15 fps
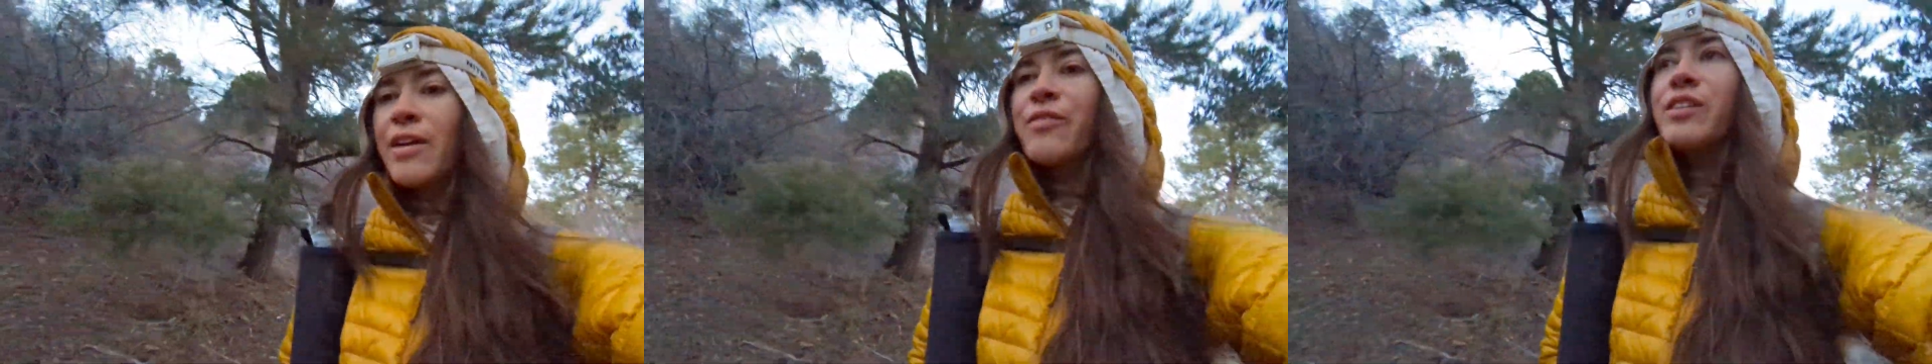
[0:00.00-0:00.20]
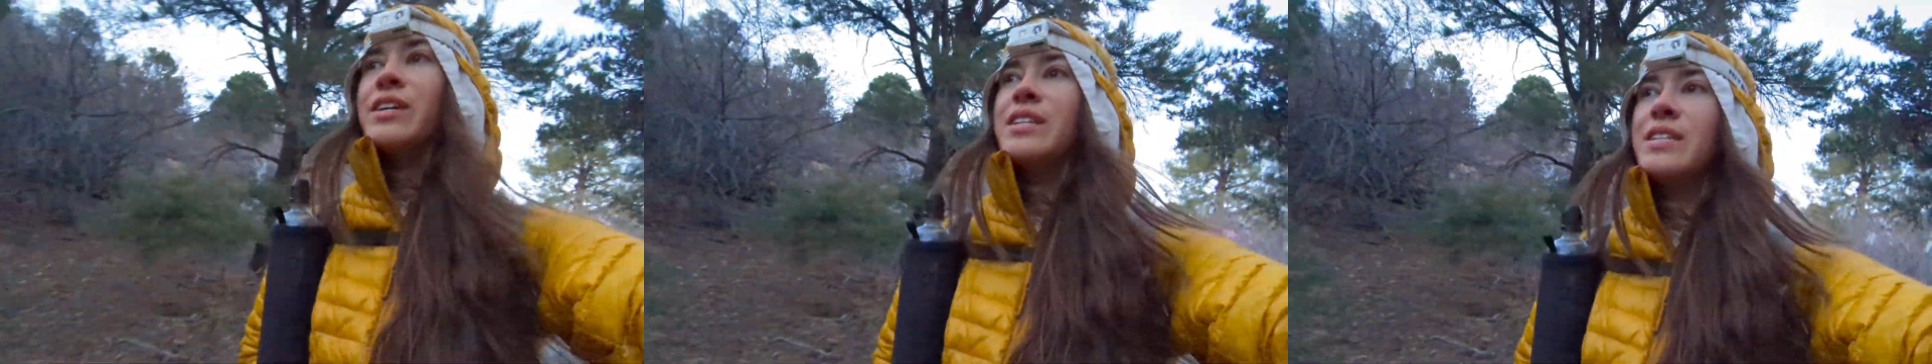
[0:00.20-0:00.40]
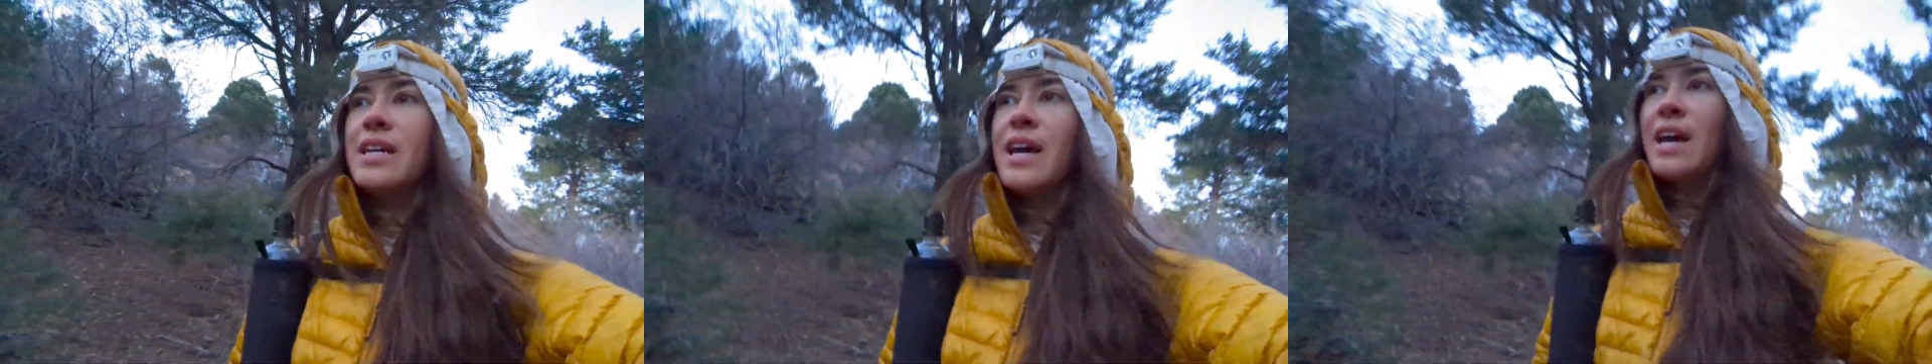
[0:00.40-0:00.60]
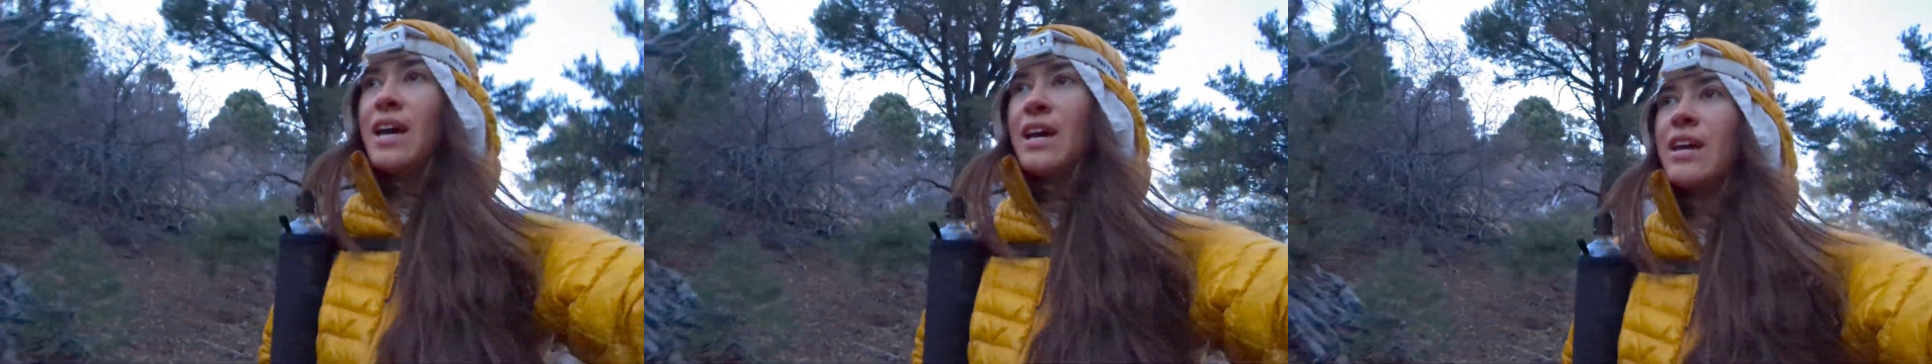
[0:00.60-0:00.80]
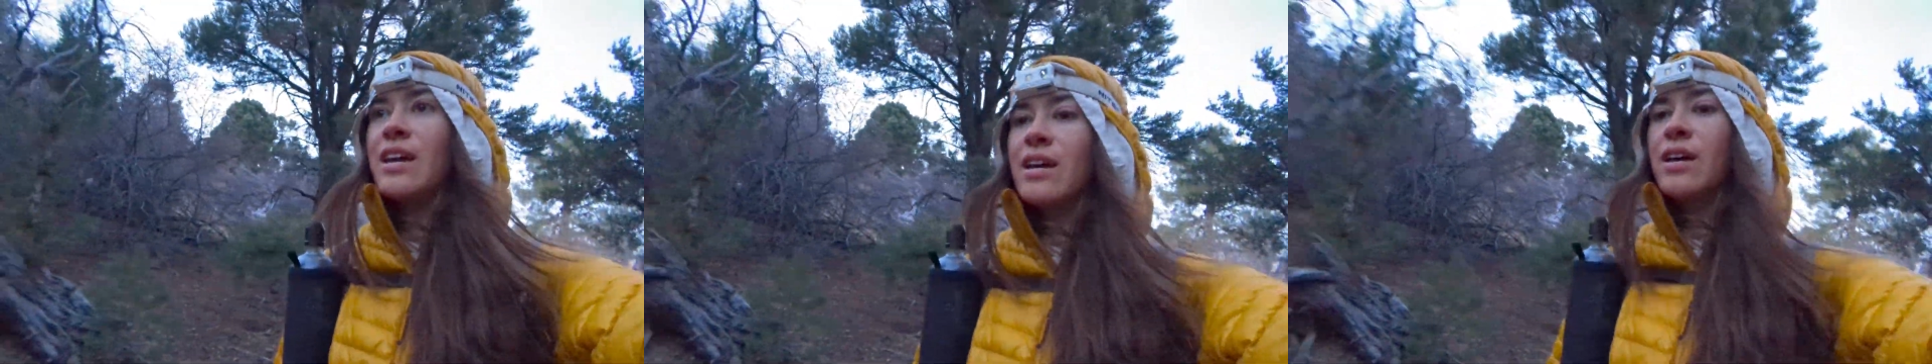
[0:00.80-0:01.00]
every
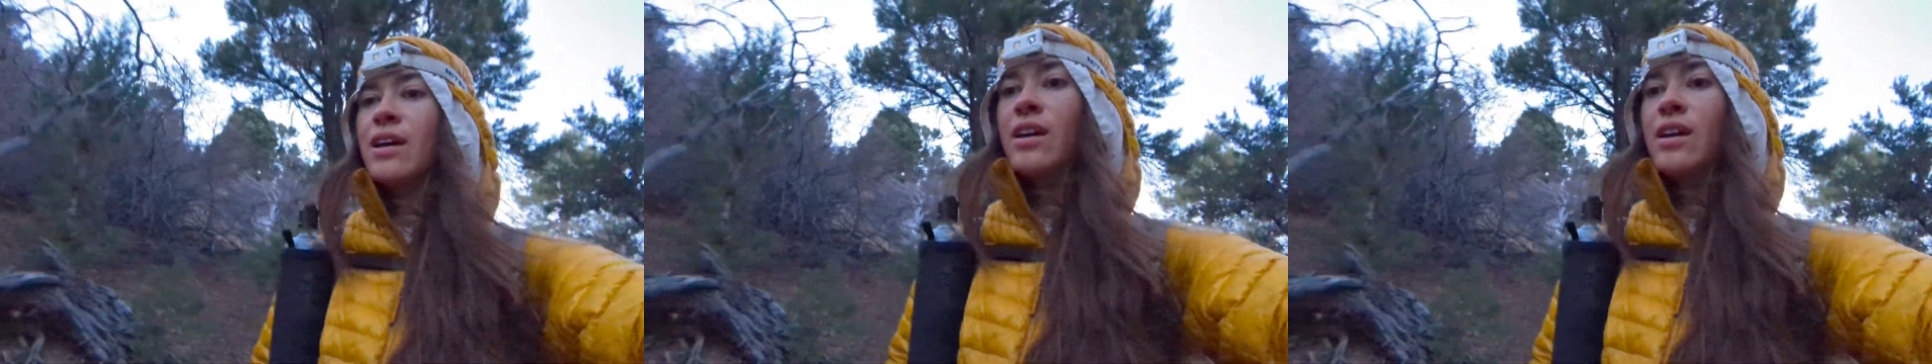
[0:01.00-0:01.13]
day